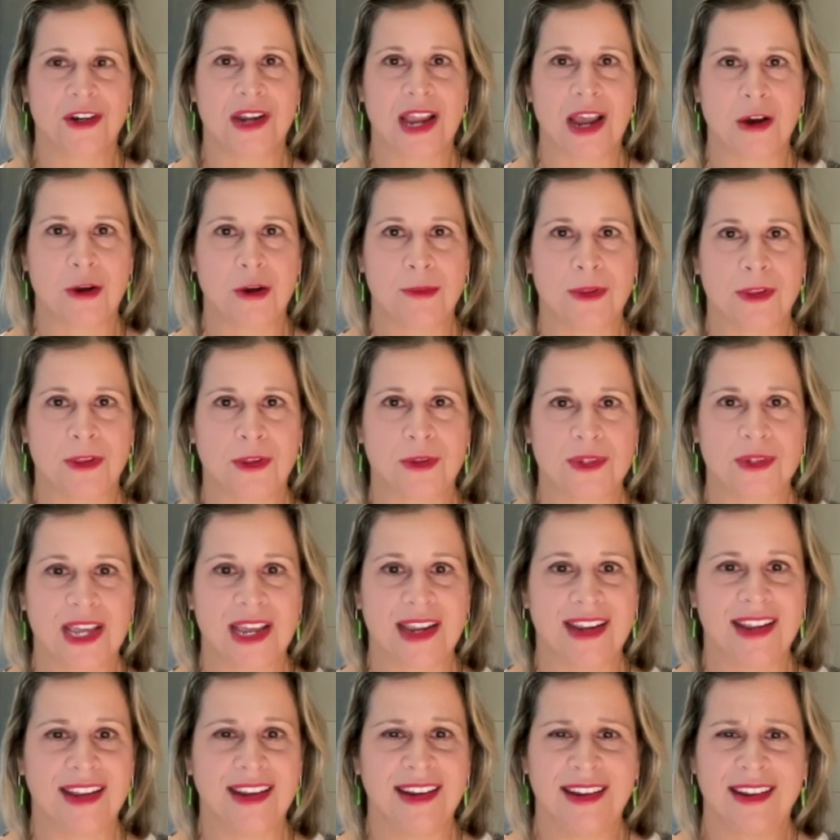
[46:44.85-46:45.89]
Now I'm a
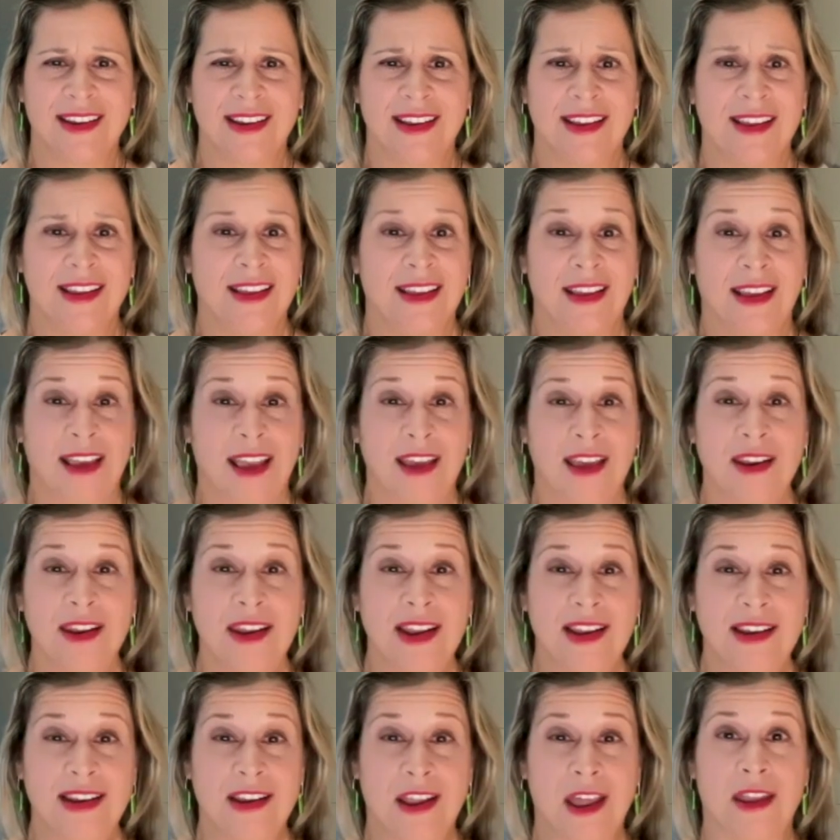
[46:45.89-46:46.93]
lieutenant. How did
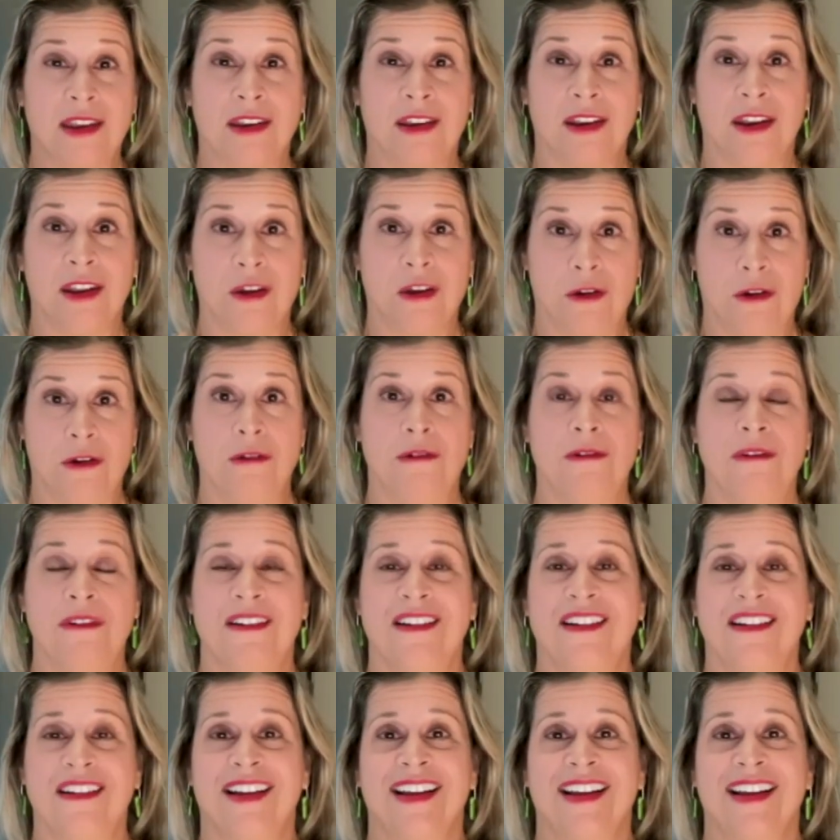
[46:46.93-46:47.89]
I not know